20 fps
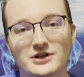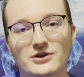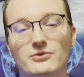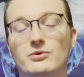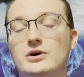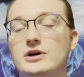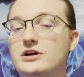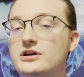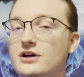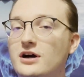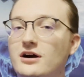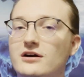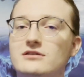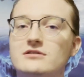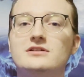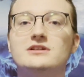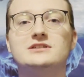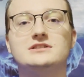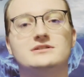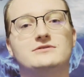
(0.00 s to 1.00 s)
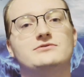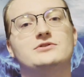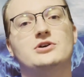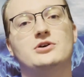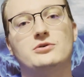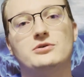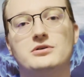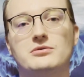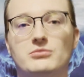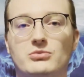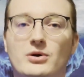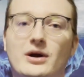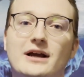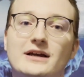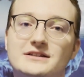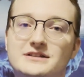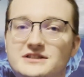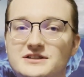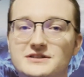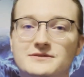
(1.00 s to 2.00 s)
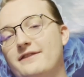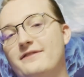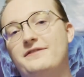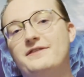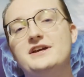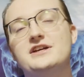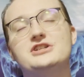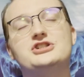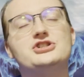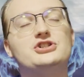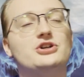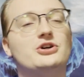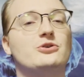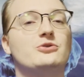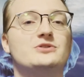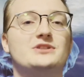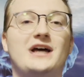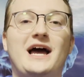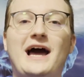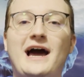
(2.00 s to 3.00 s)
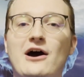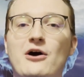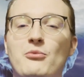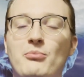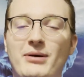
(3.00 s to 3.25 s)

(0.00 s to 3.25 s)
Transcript: regardless of token price. This shows how